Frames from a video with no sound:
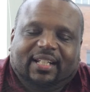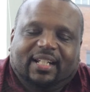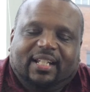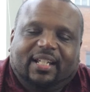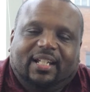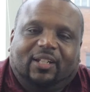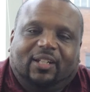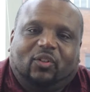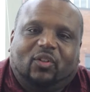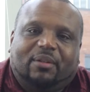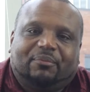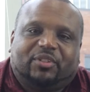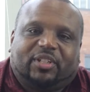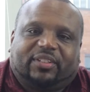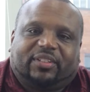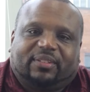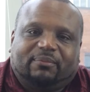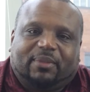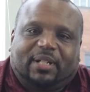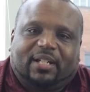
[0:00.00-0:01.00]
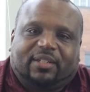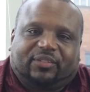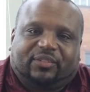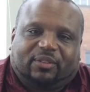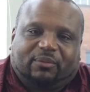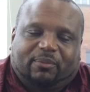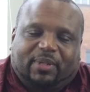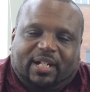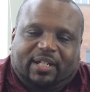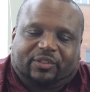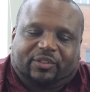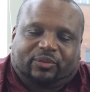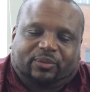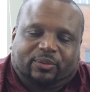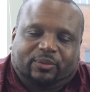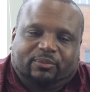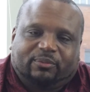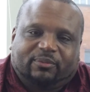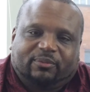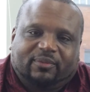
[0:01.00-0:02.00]
Hello, I'm Jesse Myles of the Myles
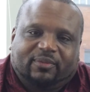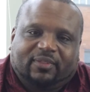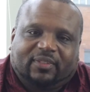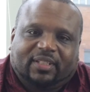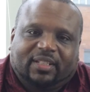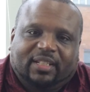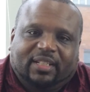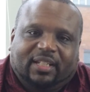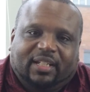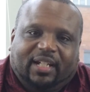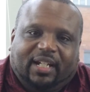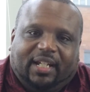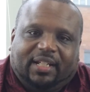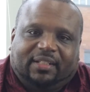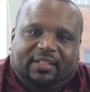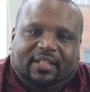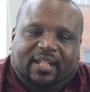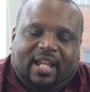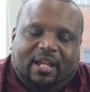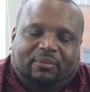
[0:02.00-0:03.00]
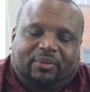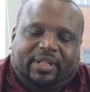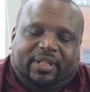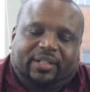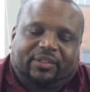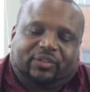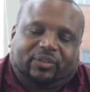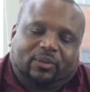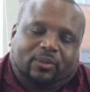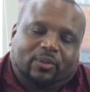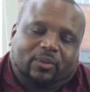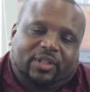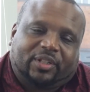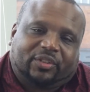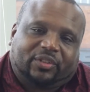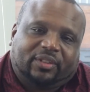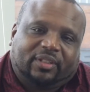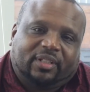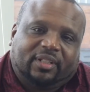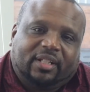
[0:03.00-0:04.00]
Group, and today I want to answer the
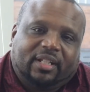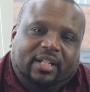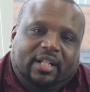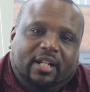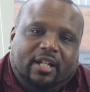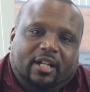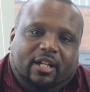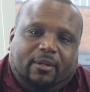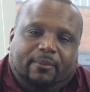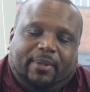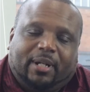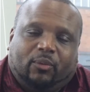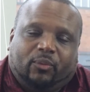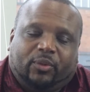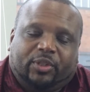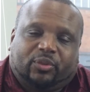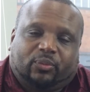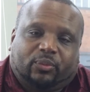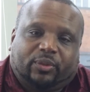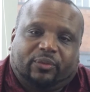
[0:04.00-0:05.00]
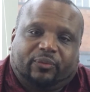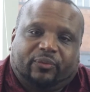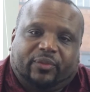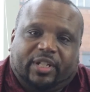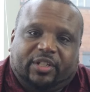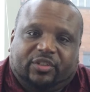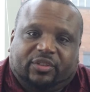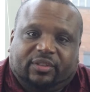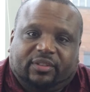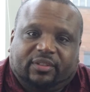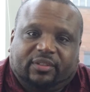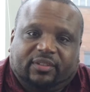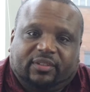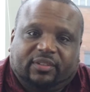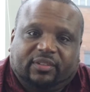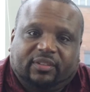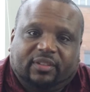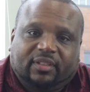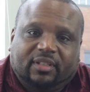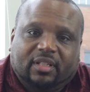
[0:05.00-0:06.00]
question about which
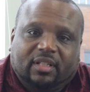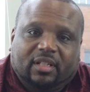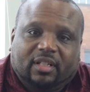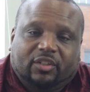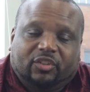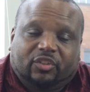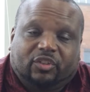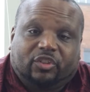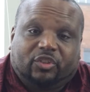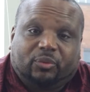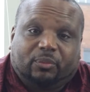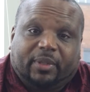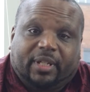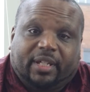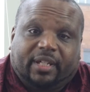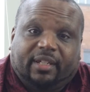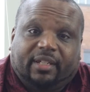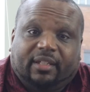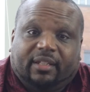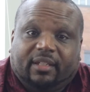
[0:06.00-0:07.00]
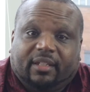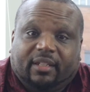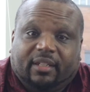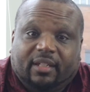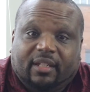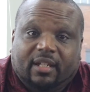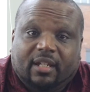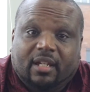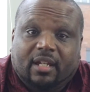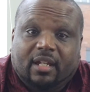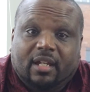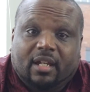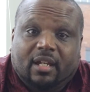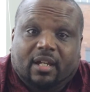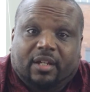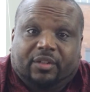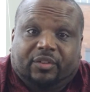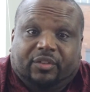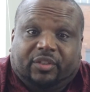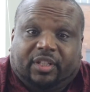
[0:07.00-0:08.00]
renovations should you make
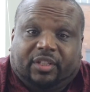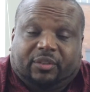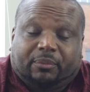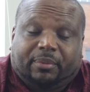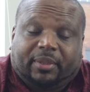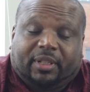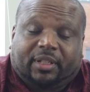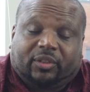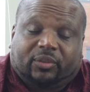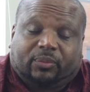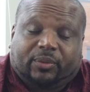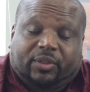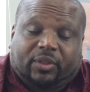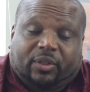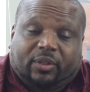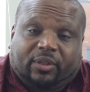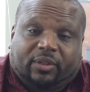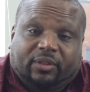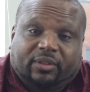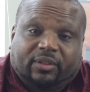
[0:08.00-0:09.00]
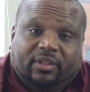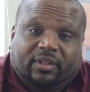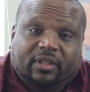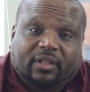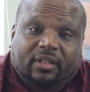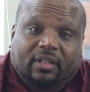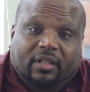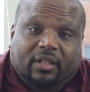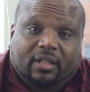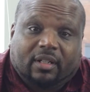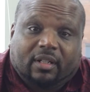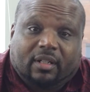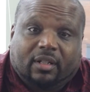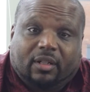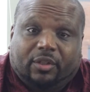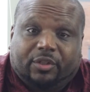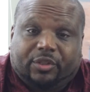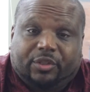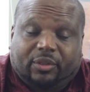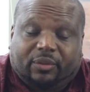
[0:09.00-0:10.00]
to get the biggest return
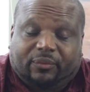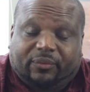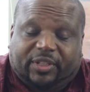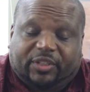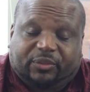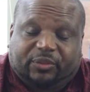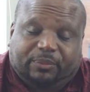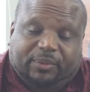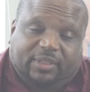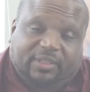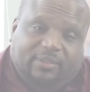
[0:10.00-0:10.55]
on your investment.